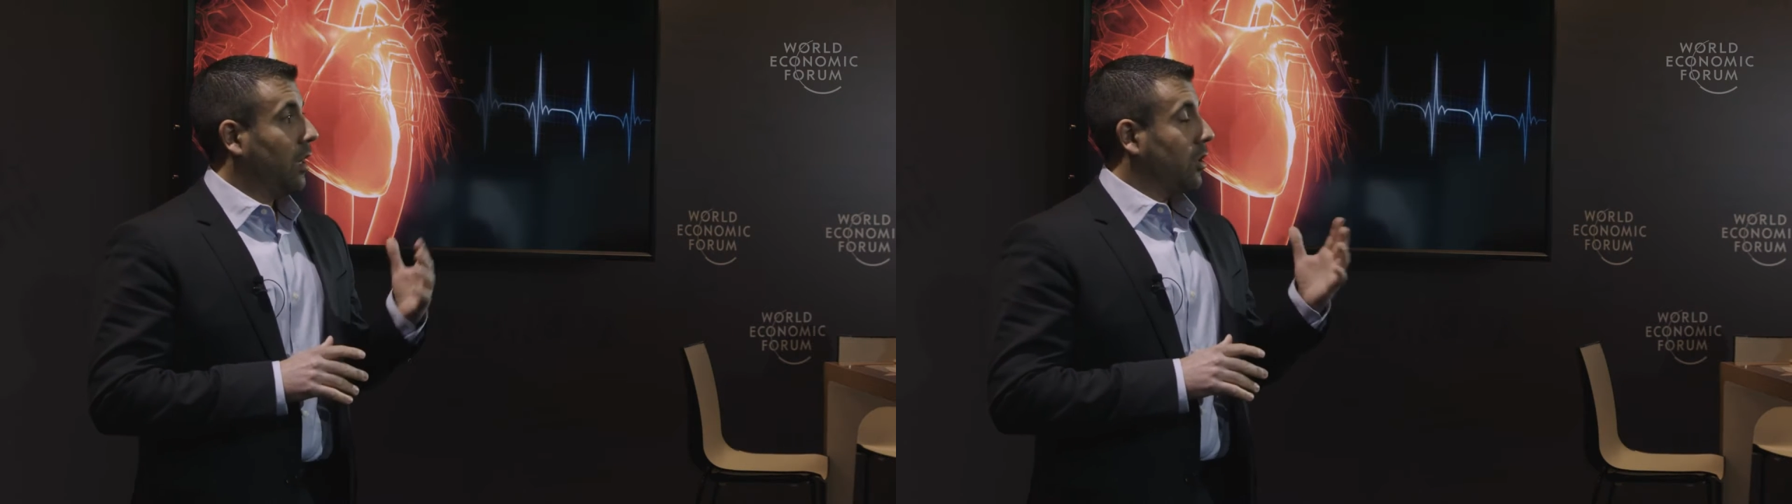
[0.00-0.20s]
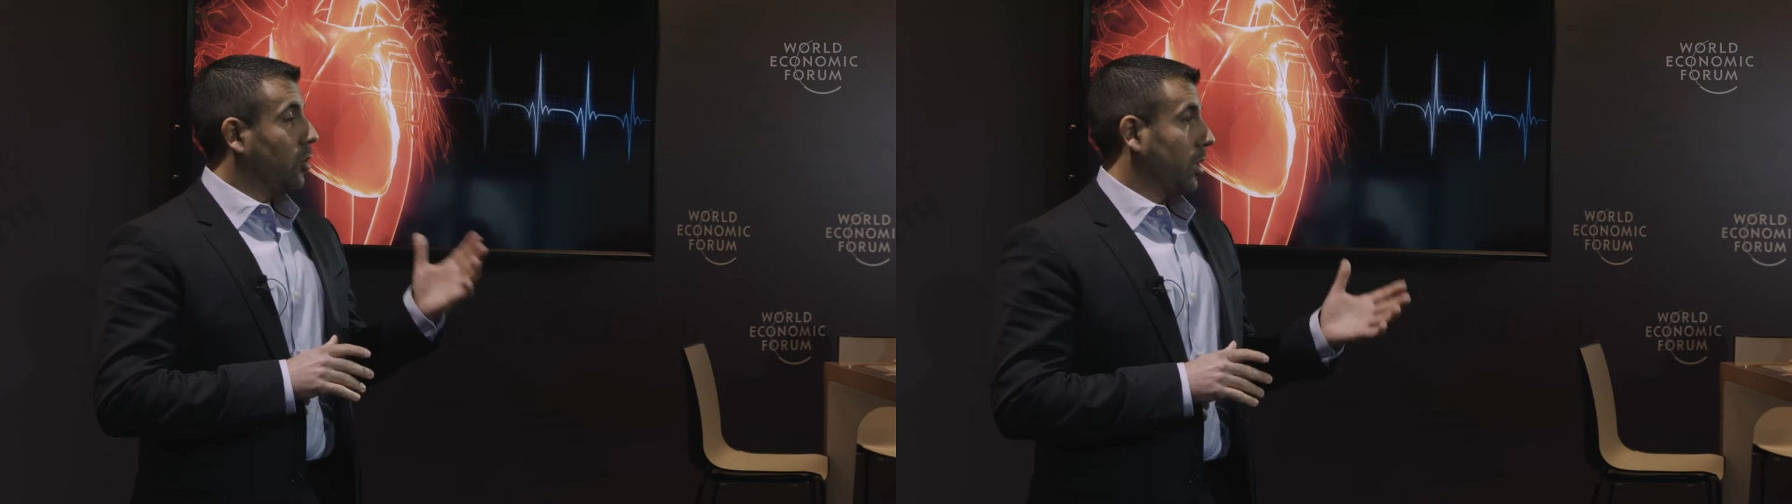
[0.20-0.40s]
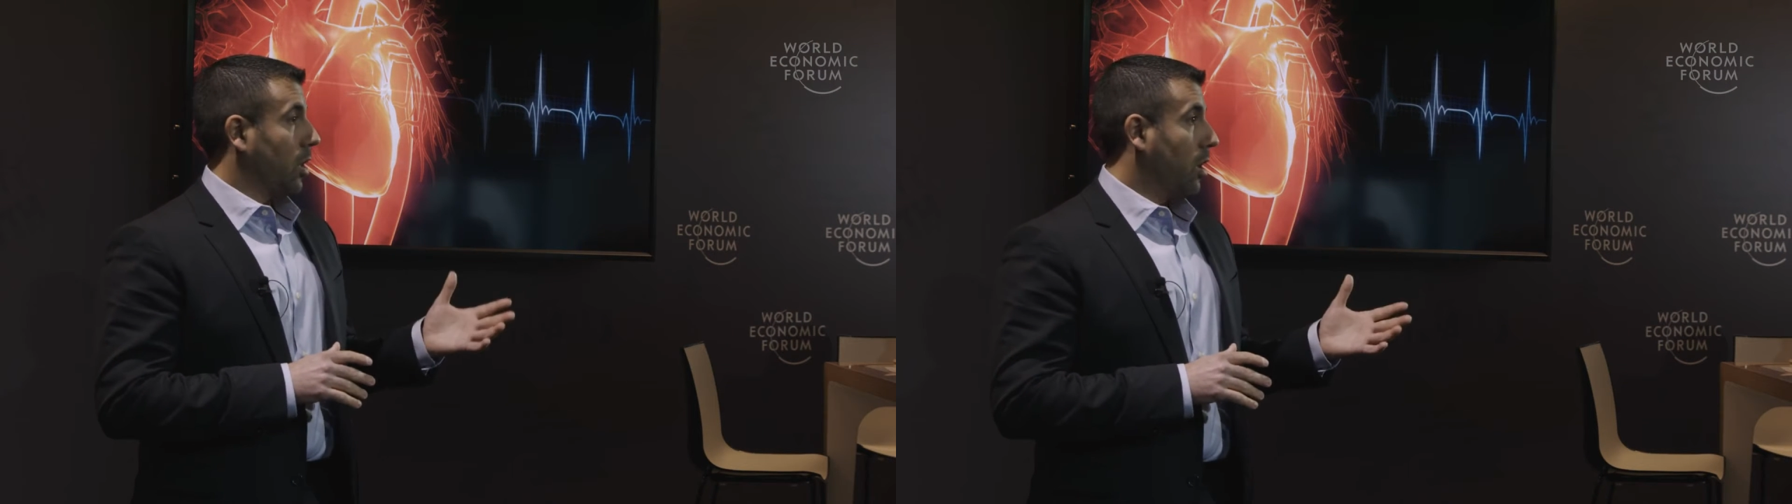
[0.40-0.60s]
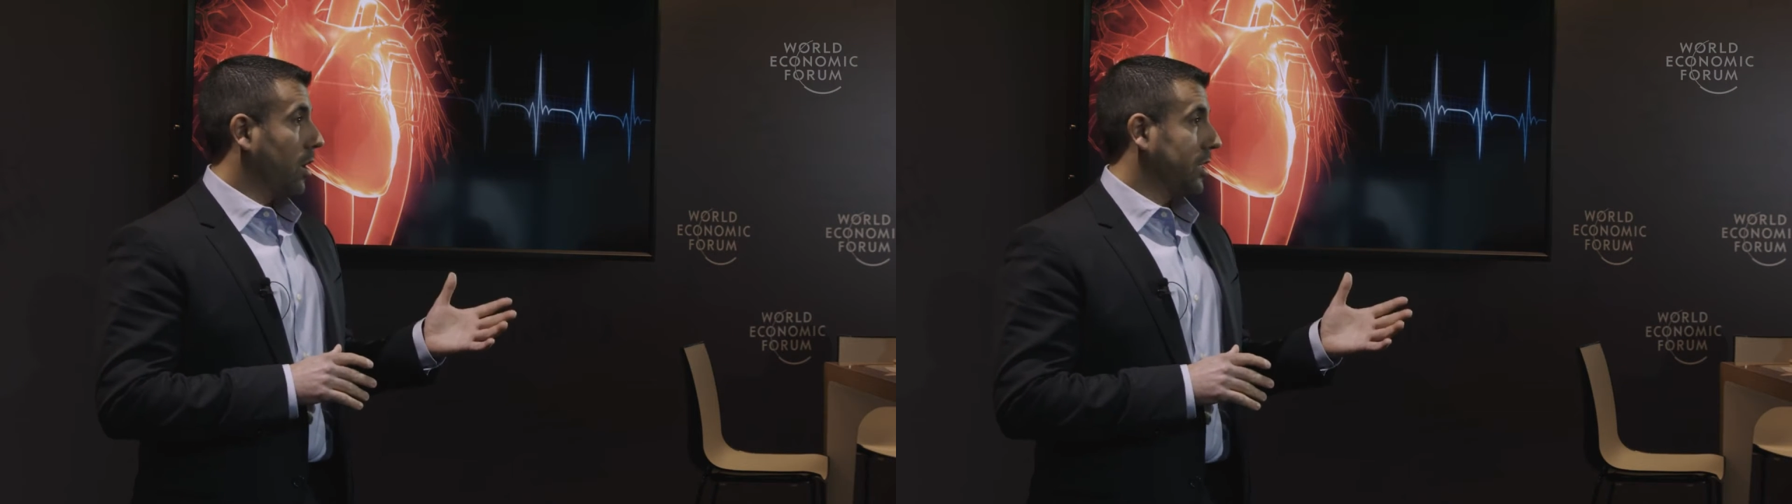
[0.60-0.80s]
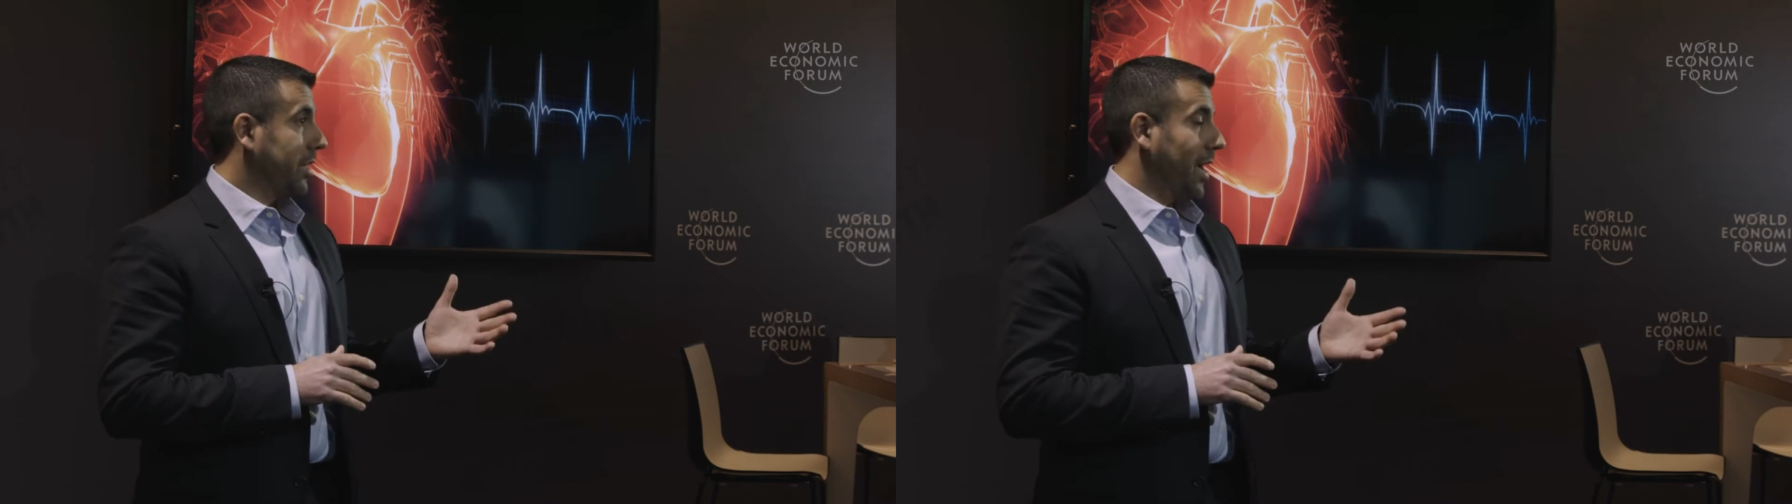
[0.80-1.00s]
During a heart
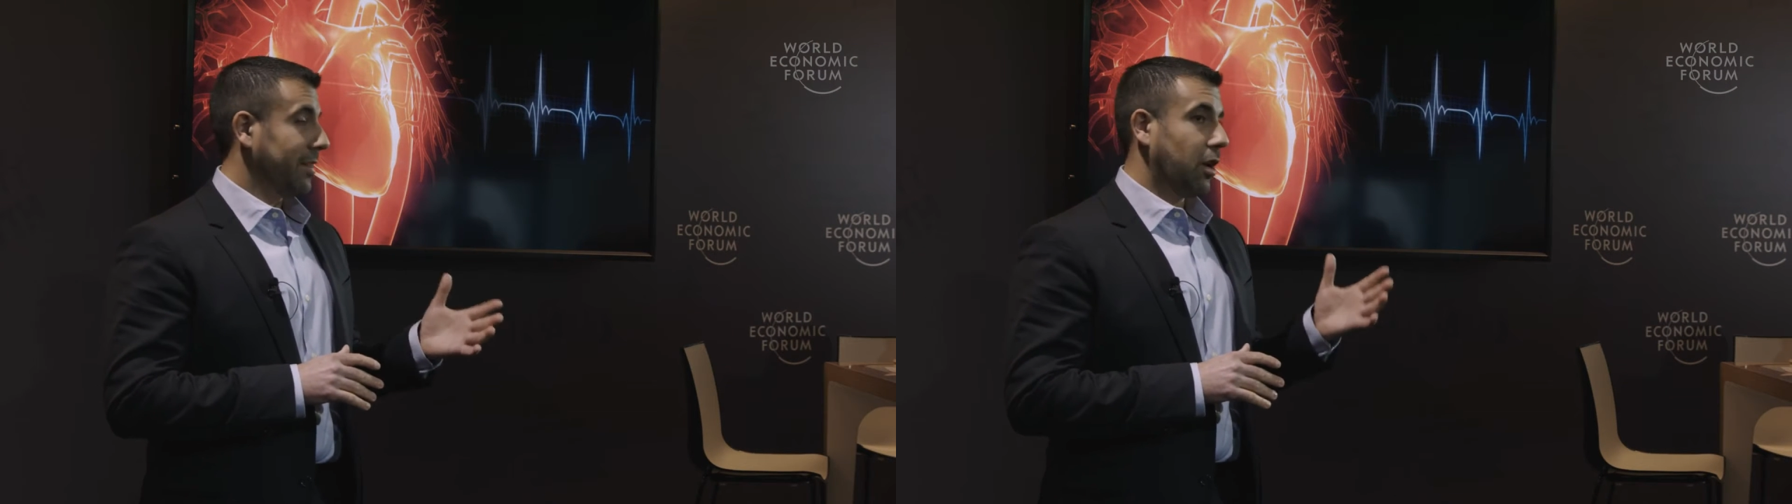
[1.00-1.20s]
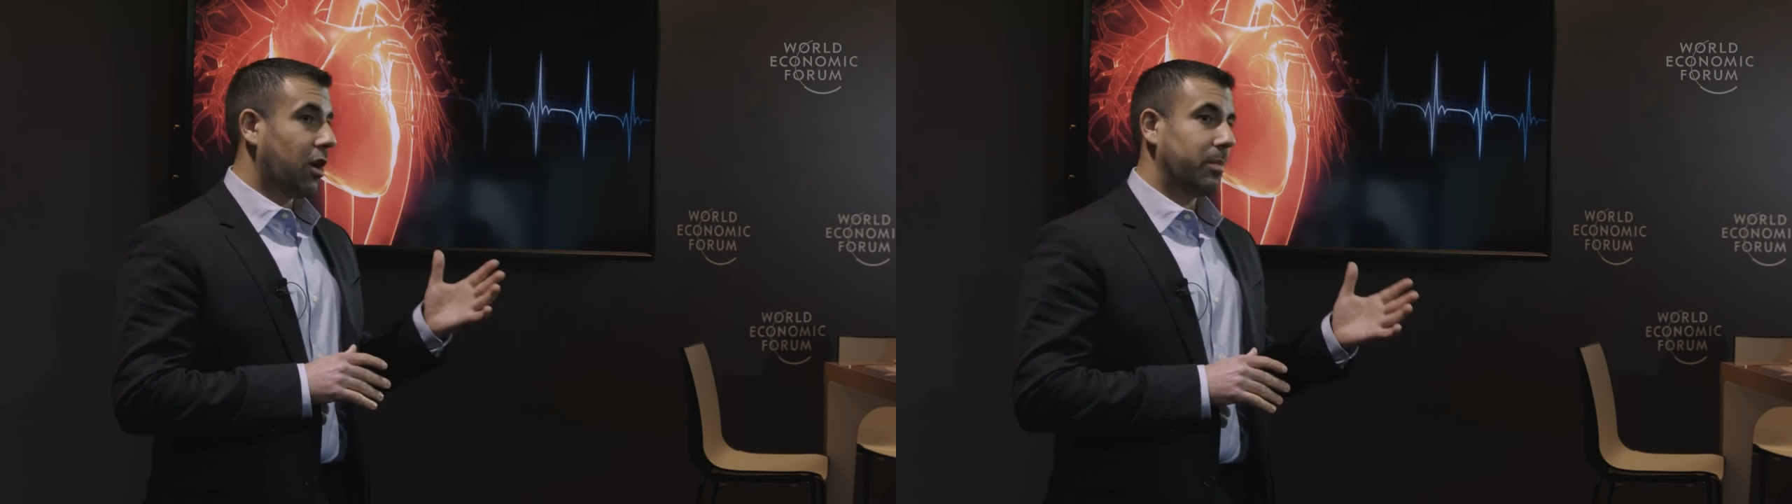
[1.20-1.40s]
attack, the heart